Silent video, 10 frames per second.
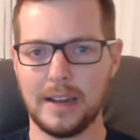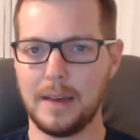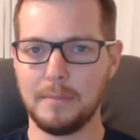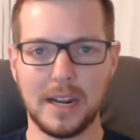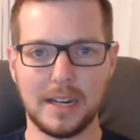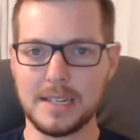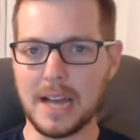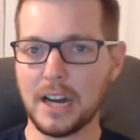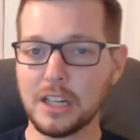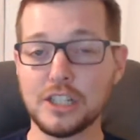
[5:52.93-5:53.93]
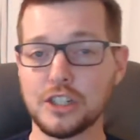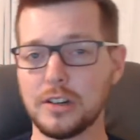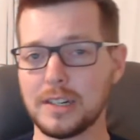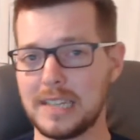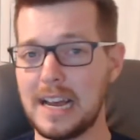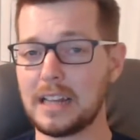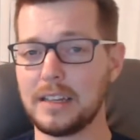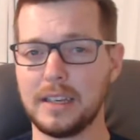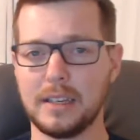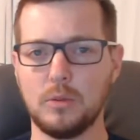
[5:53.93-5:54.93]
I'm not entirely sure
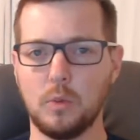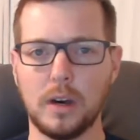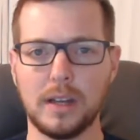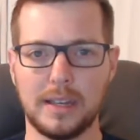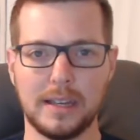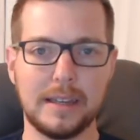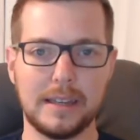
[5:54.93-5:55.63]
exactly what